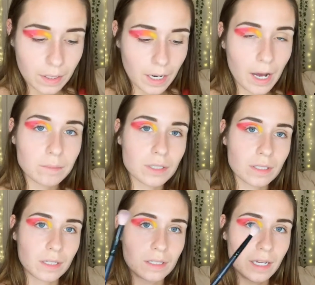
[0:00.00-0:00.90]
Now I'm just
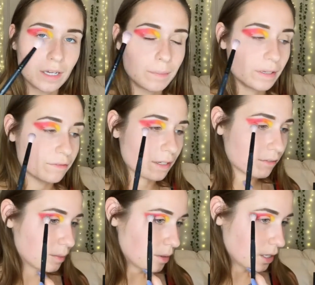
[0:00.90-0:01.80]
gonna take a big
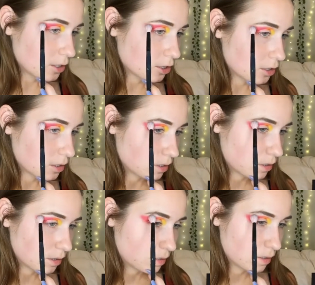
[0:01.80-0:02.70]
fluffy brush
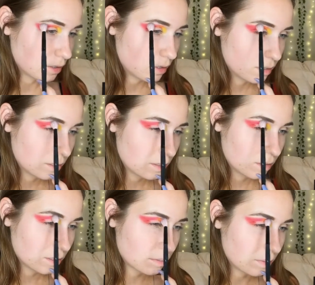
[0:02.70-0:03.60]

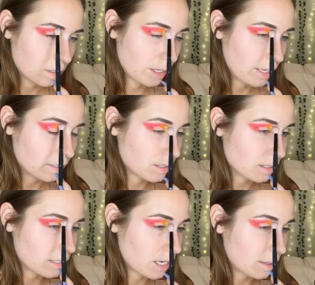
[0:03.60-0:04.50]
to blend the
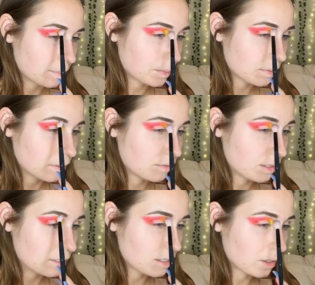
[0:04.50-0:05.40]
top of
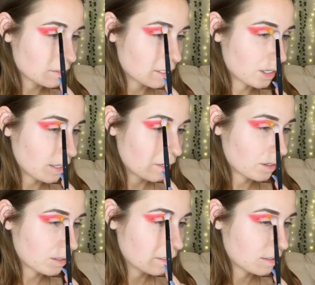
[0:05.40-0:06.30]
these all
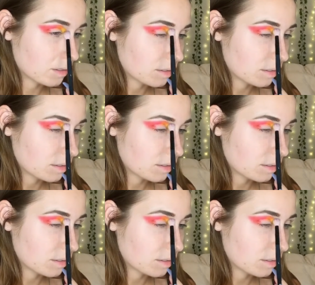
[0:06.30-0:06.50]
together.